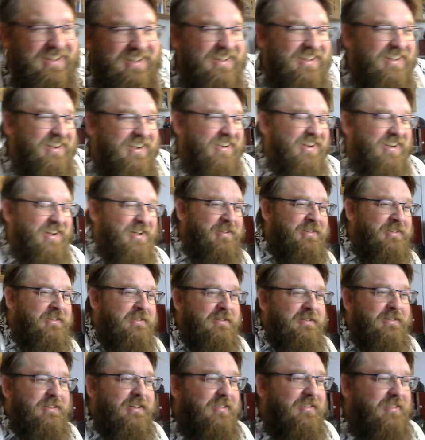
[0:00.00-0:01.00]
All
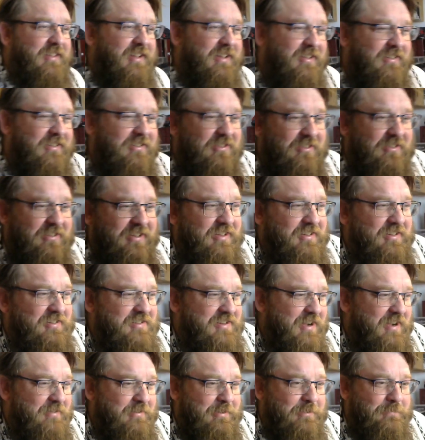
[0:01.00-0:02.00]
right, let's get to this,
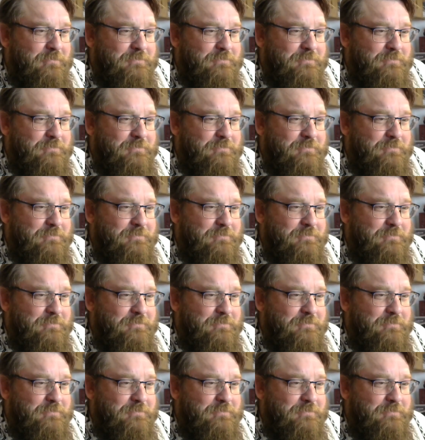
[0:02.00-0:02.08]
shall we?